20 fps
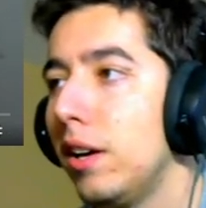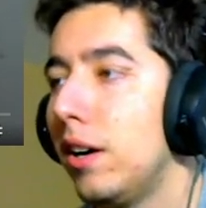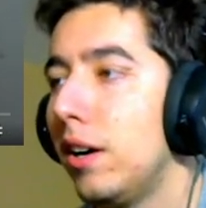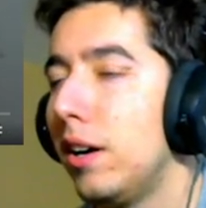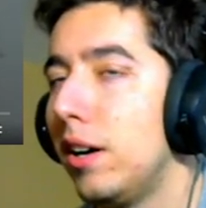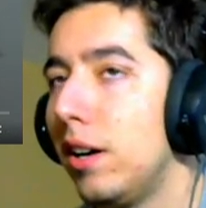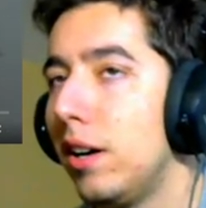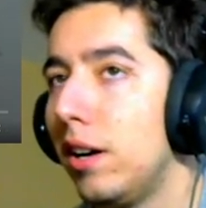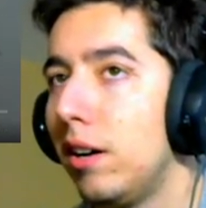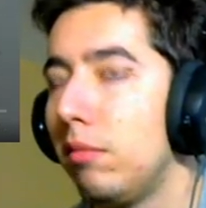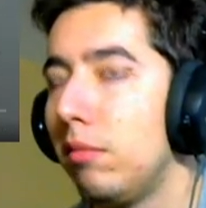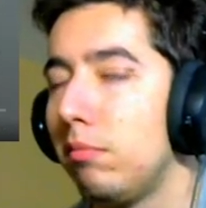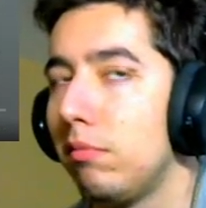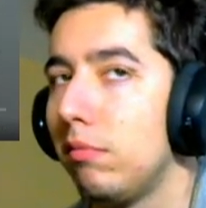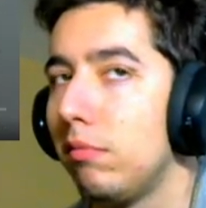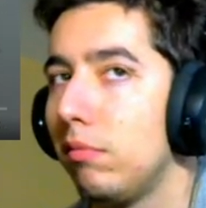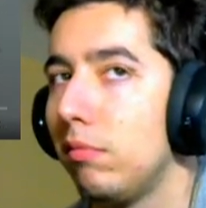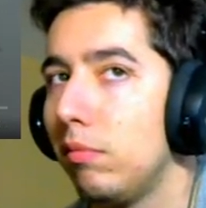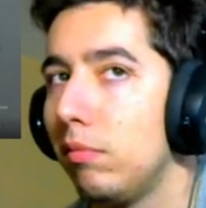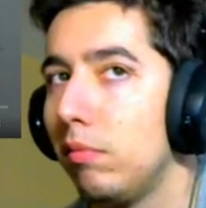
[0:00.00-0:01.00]
Um,
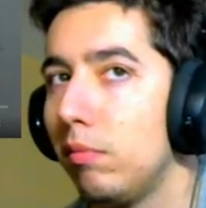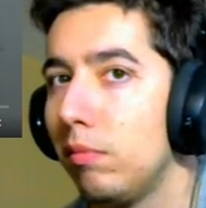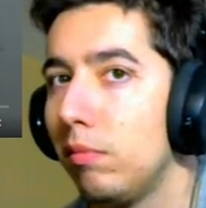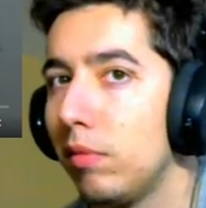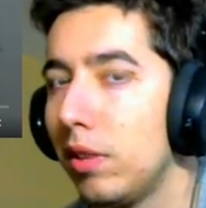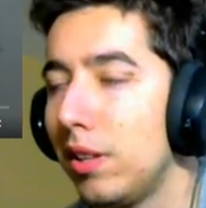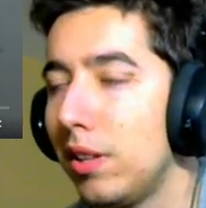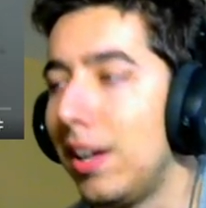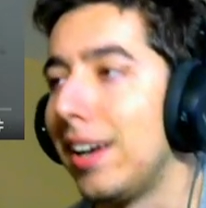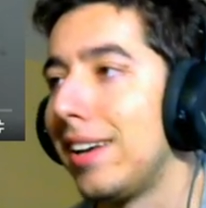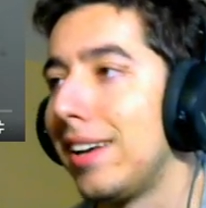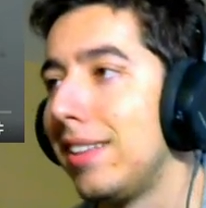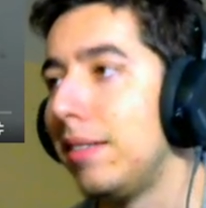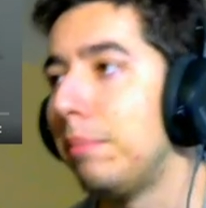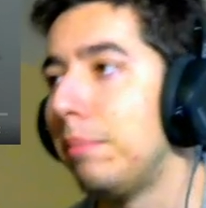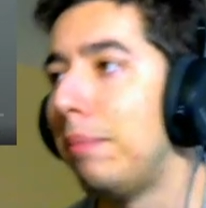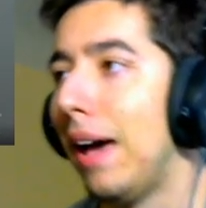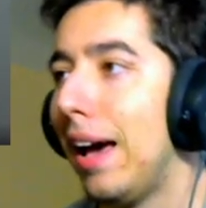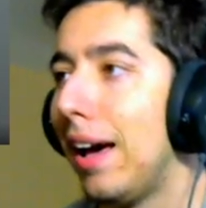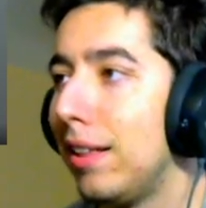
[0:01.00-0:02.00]
like the
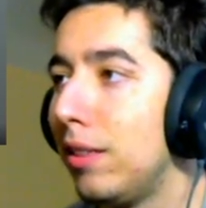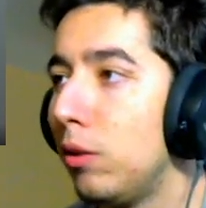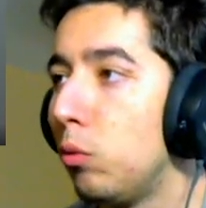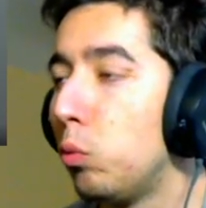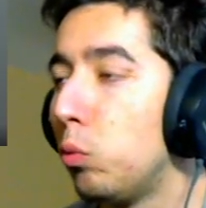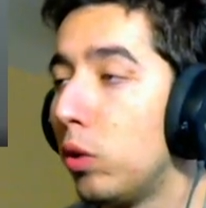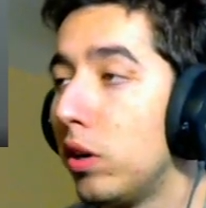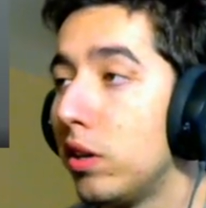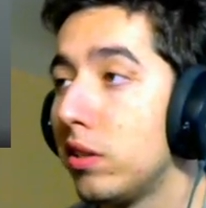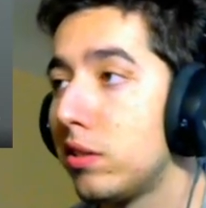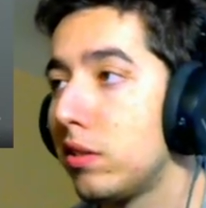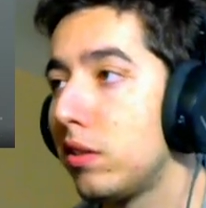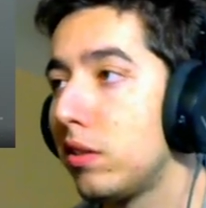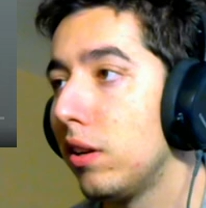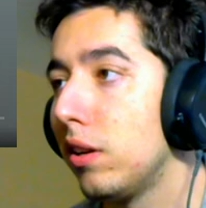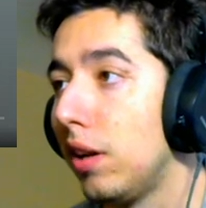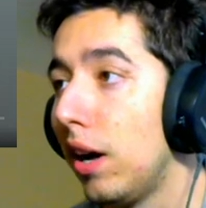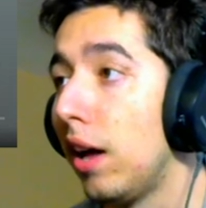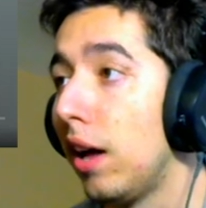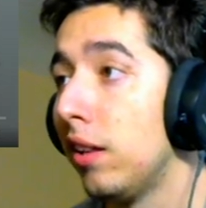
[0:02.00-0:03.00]
bad, the worst.
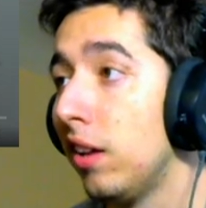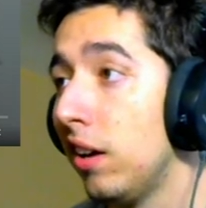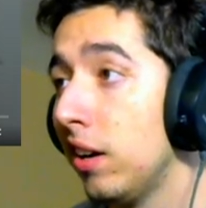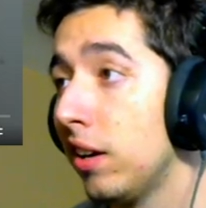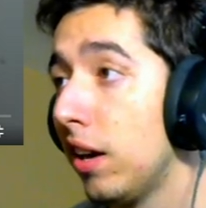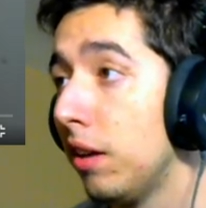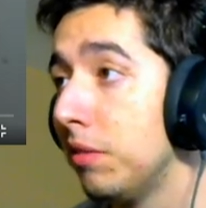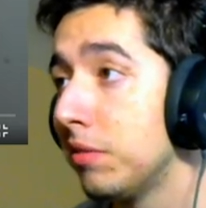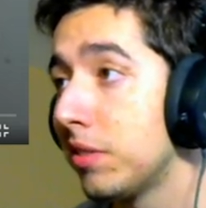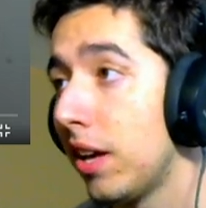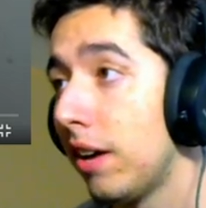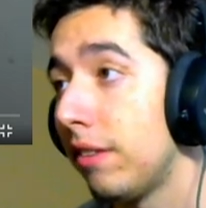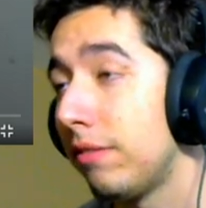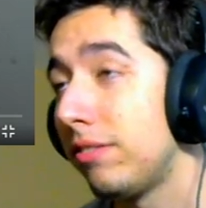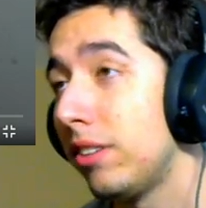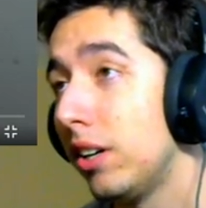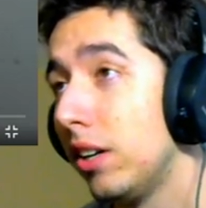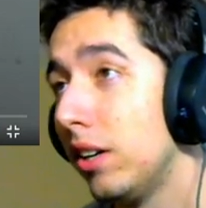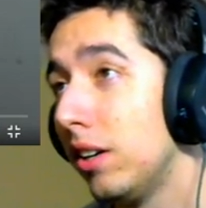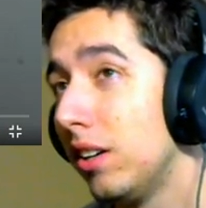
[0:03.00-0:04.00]
A lot of games have
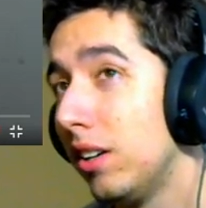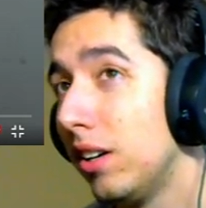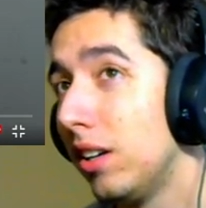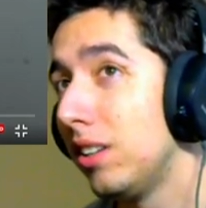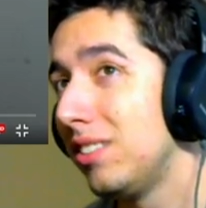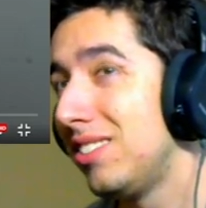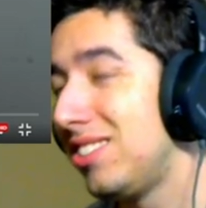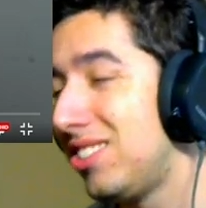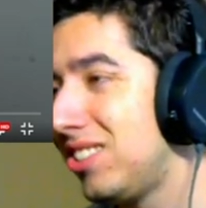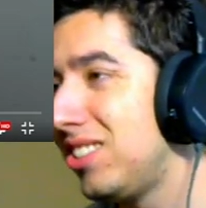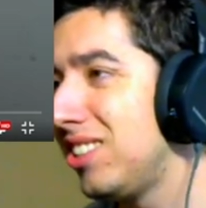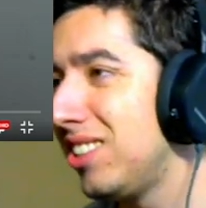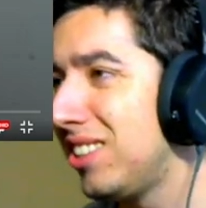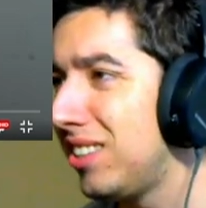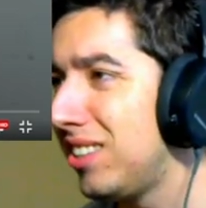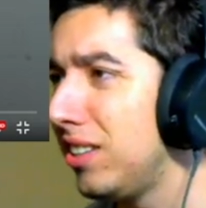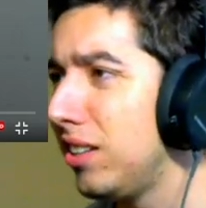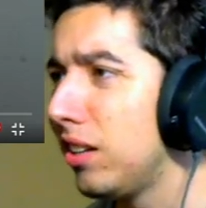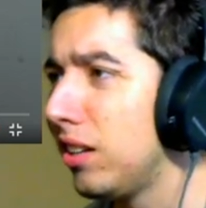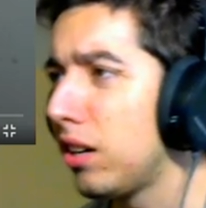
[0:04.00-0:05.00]

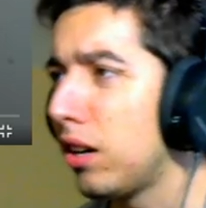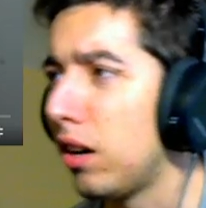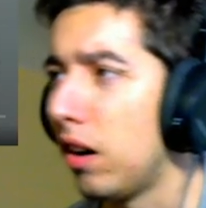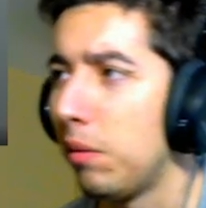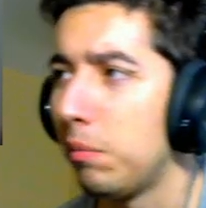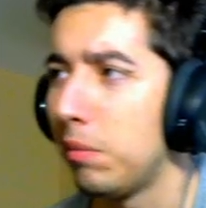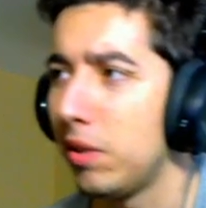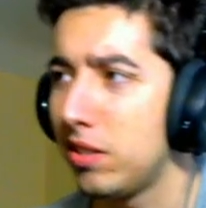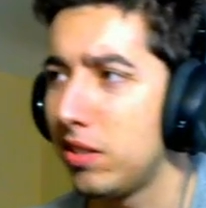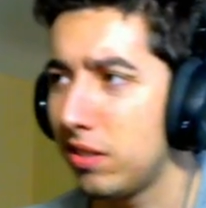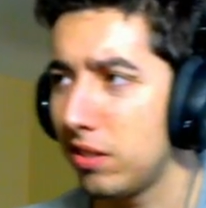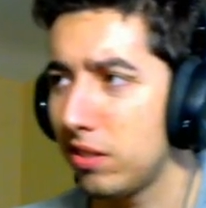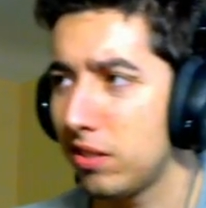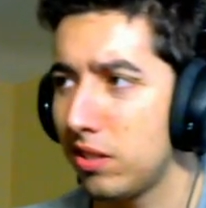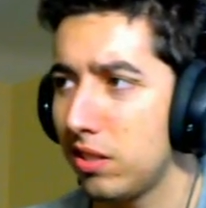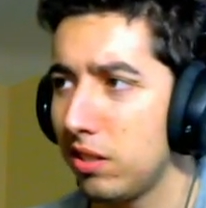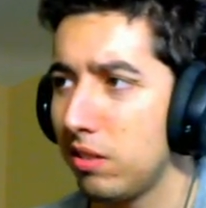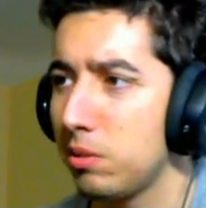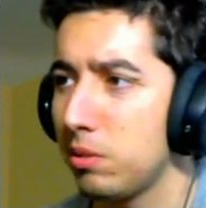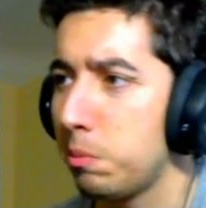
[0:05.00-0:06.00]
shitty combat
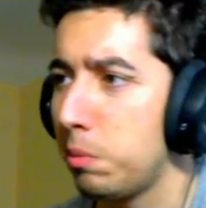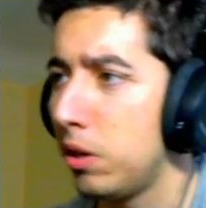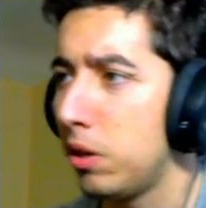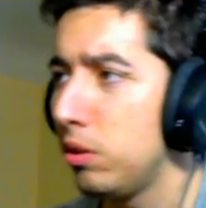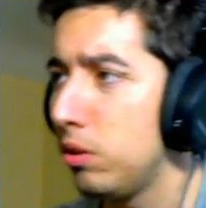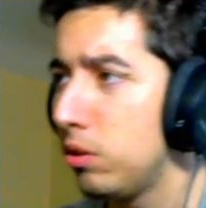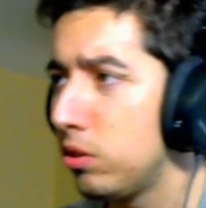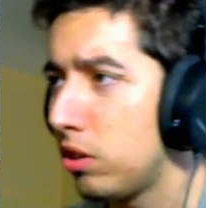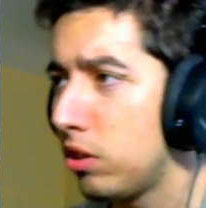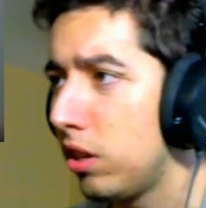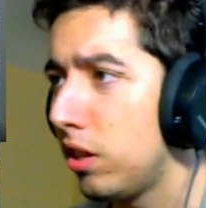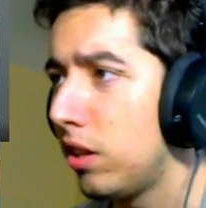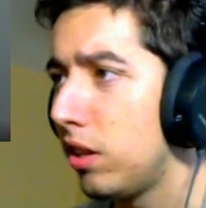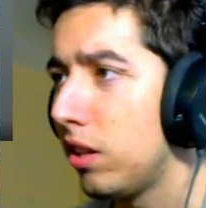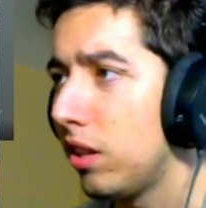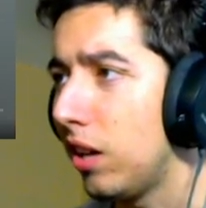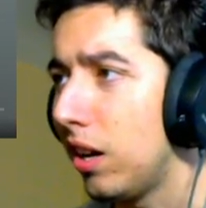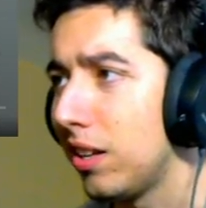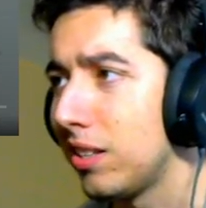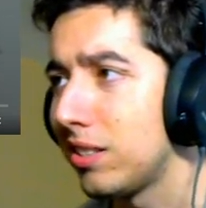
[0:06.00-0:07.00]
systems, but usually they're
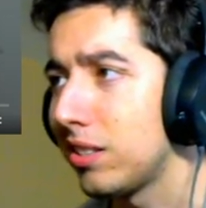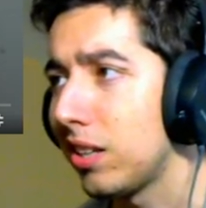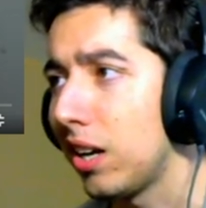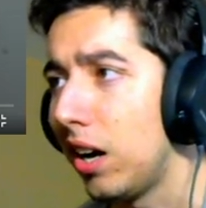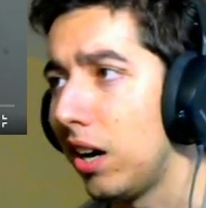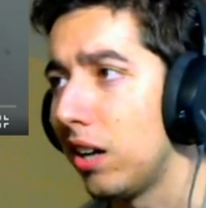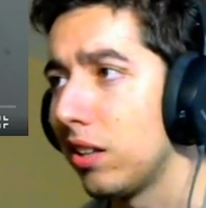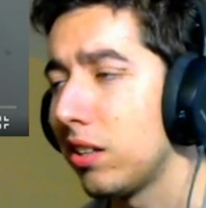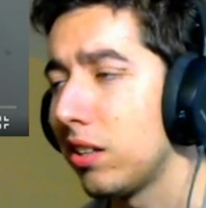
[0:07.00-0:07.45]
not as hard